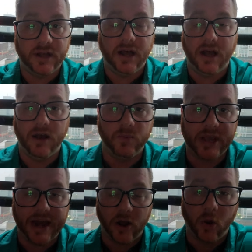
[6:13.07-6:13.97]
We
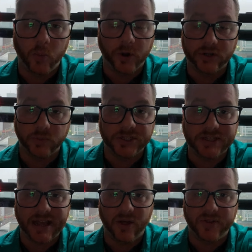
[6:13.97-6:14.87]
got to hope we
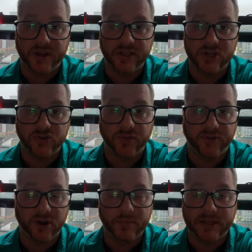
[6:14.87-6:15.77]
stay healthy on the injury front.